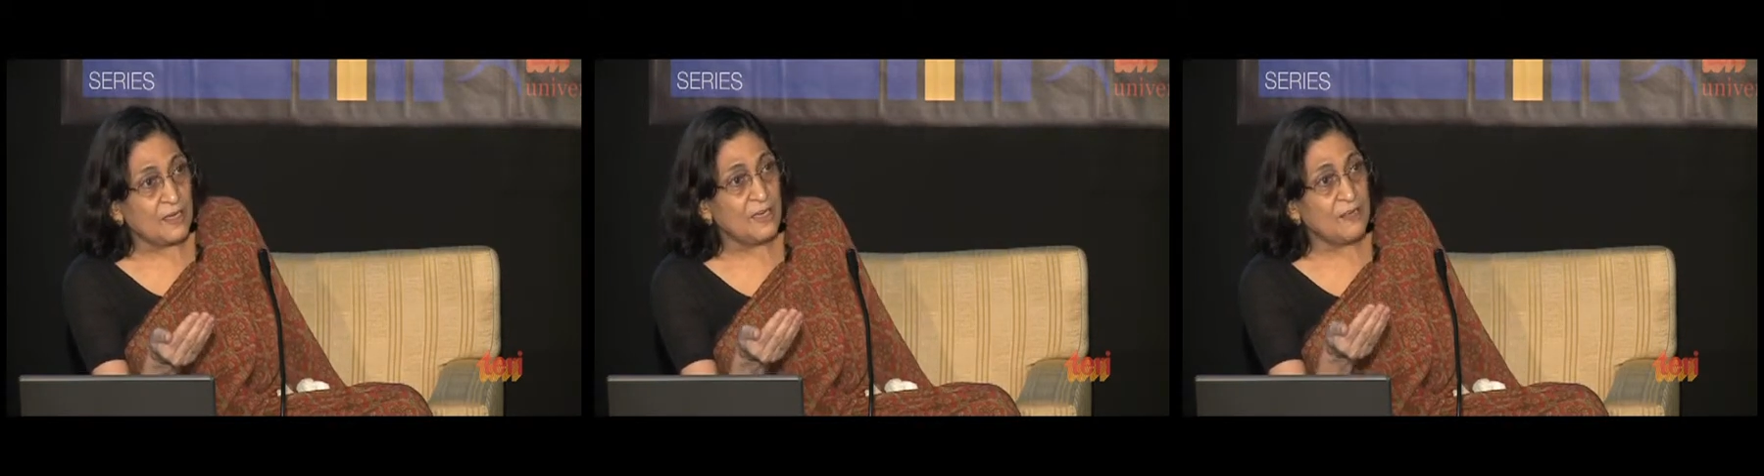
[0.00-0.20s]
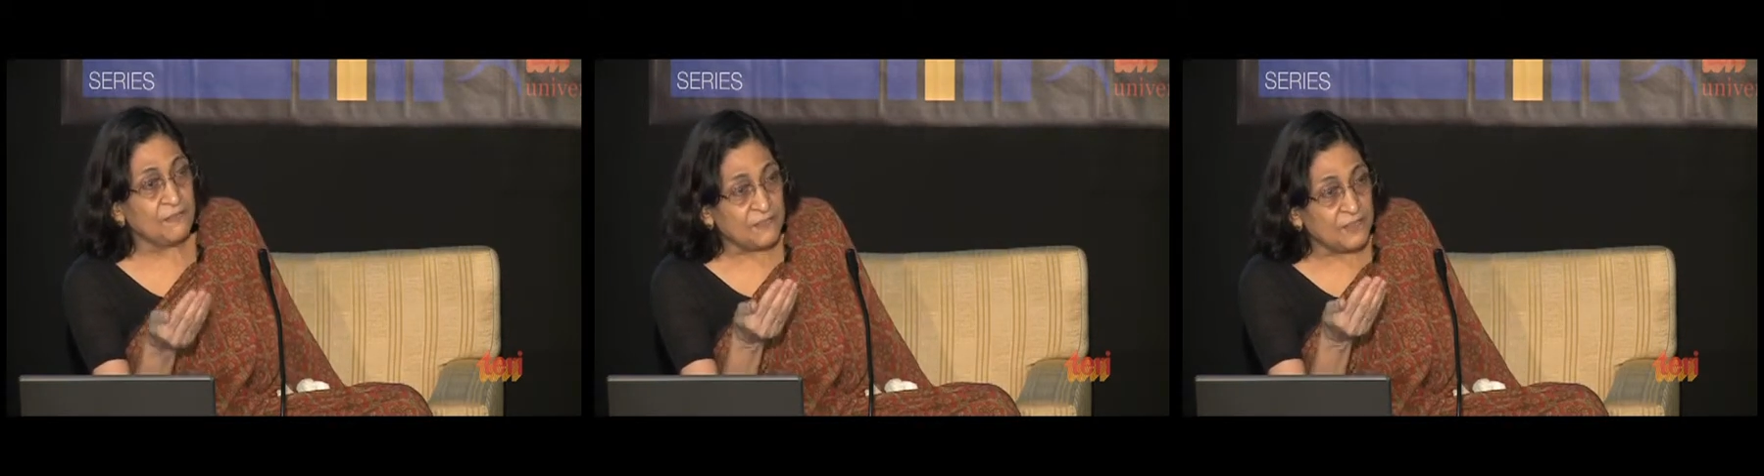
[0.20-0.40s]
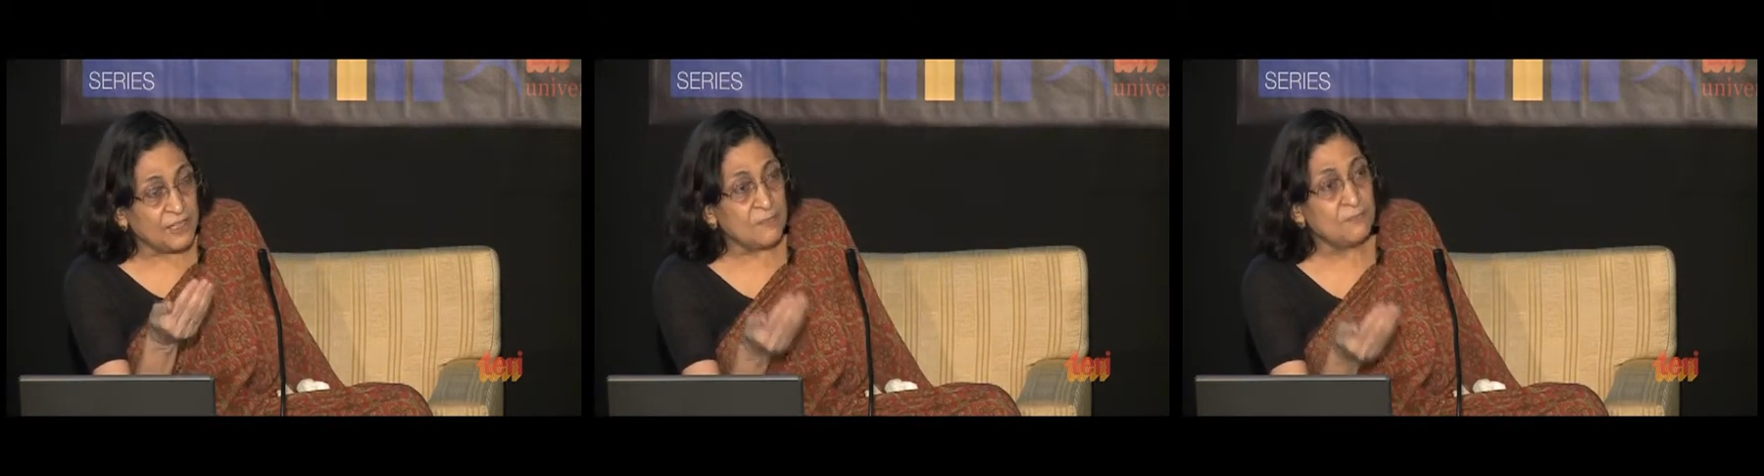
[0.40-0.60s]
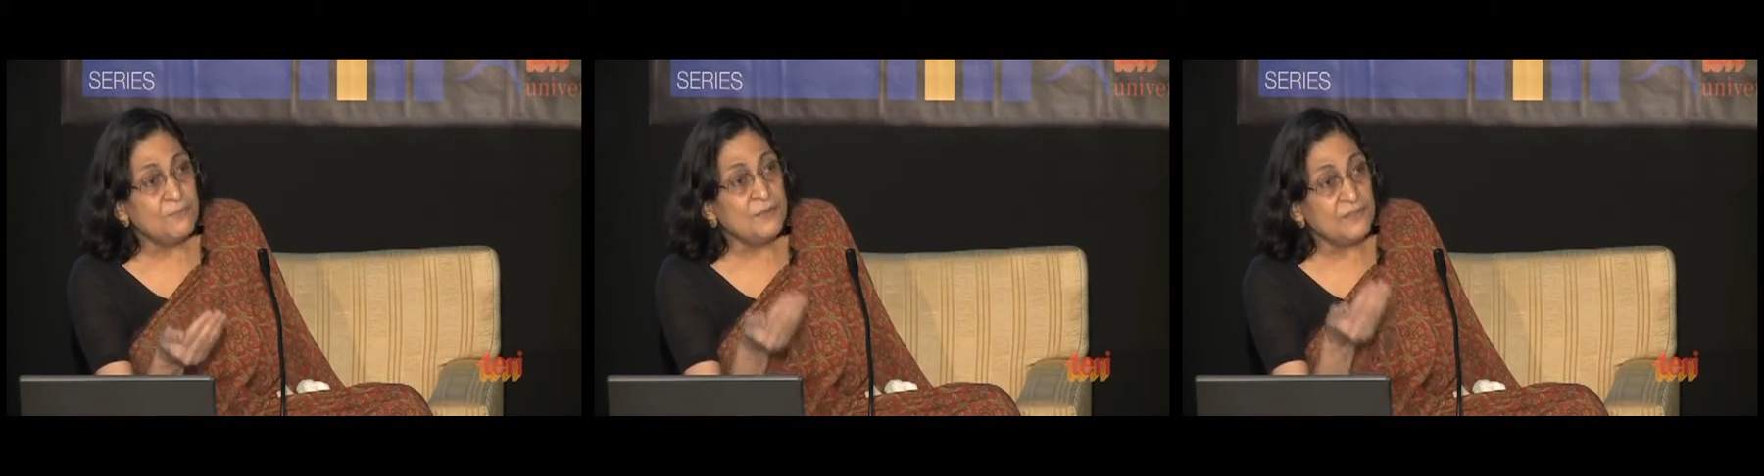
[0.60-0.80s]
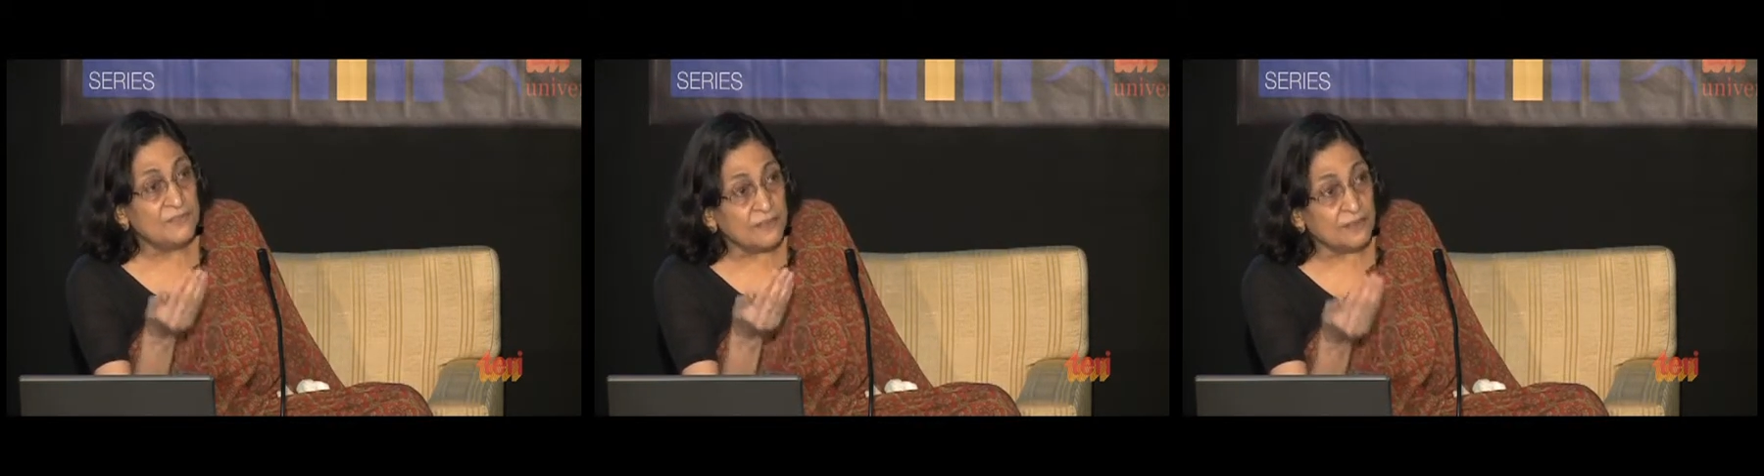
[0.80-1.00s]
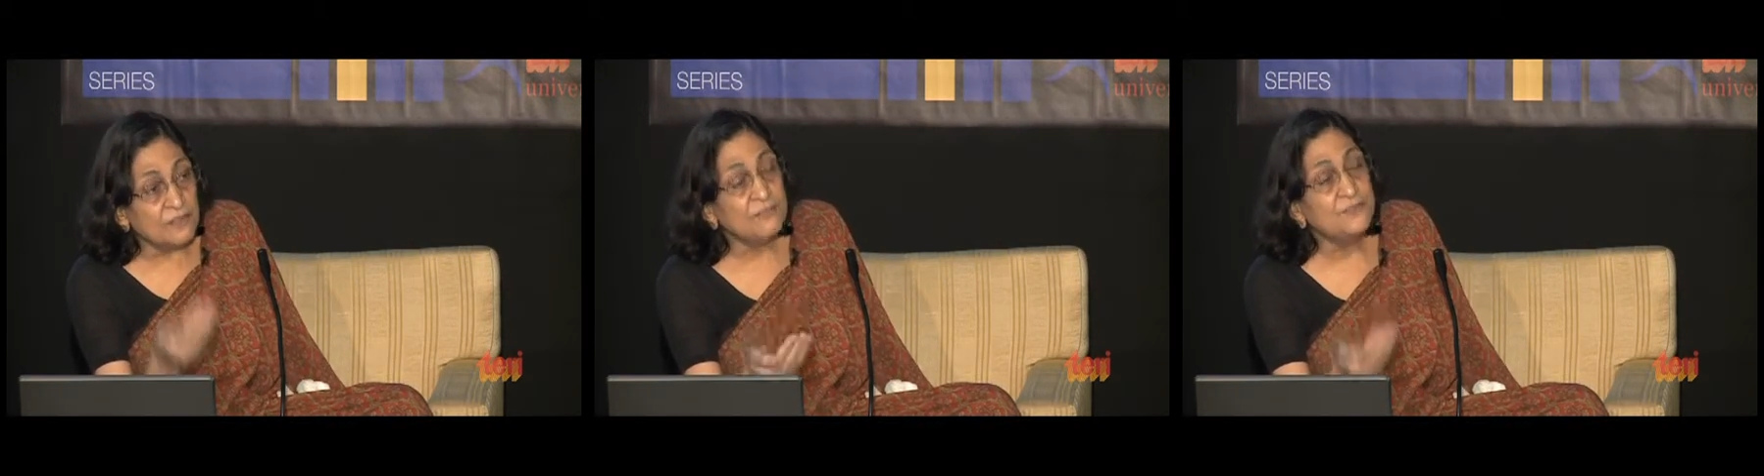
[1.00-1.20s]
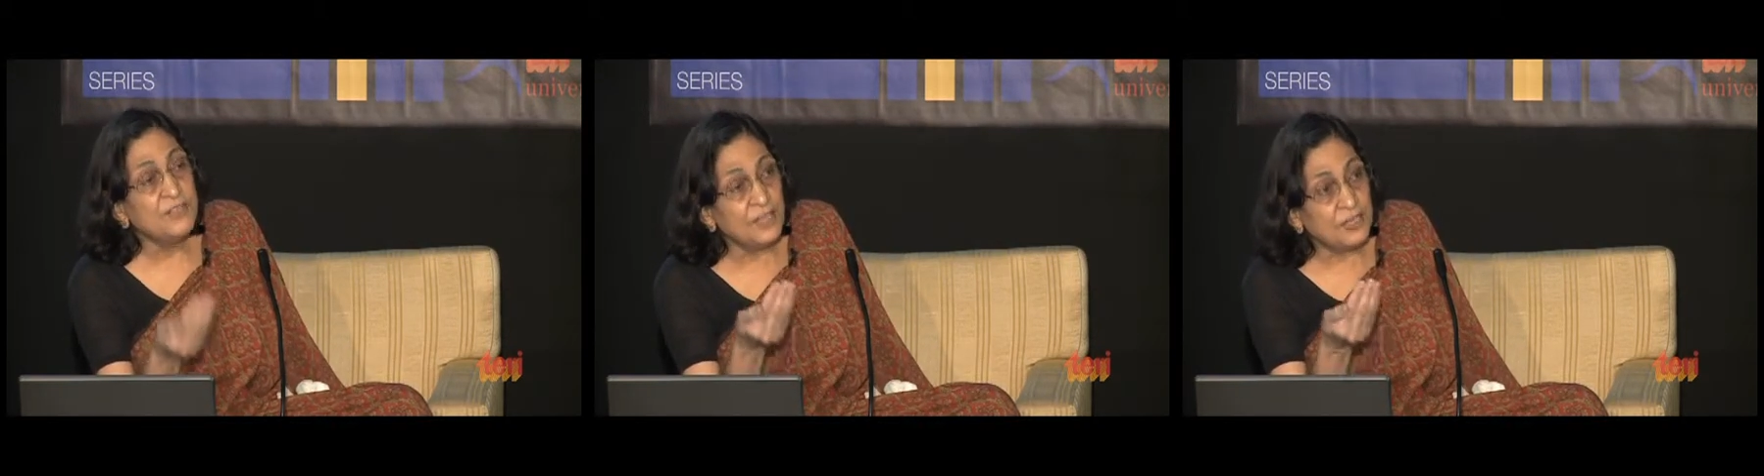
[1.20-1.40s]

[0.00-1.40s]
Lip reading: if they preserve